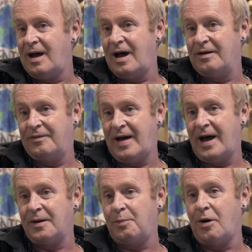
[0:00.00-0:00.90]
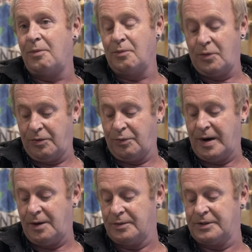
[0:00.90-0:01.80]
I've had a problem with
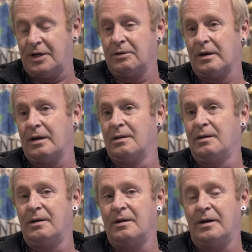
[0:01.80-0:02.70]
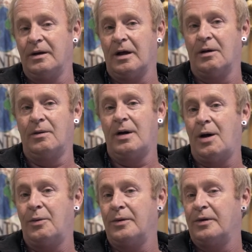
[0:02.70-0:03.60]
when I was younger. You know, I
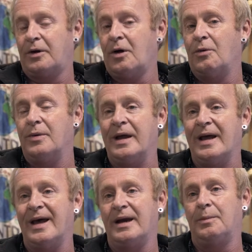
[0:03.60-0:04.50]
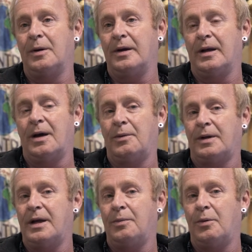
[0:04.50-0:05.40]
wouldn't go near anybody. I would
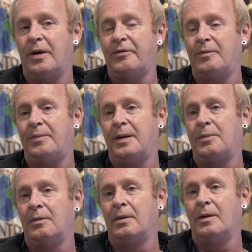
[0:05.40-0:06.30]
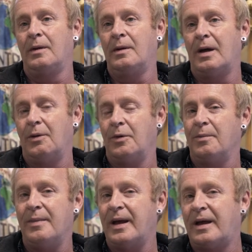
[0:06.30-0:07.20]
keep away from people. I
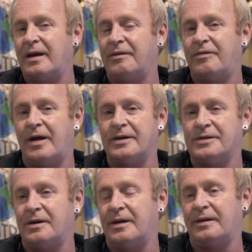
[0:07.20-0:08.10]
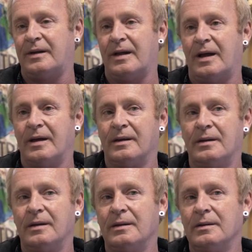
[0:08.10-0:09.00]
wouldn't make any friends or anything like that.
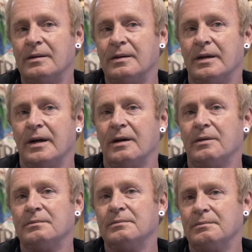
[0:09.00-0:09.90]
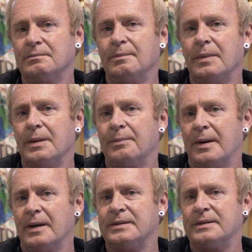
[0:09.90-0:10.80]
You know.
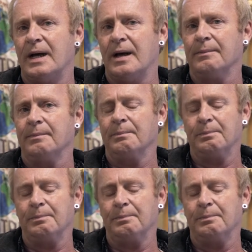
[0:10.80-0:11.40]
But um,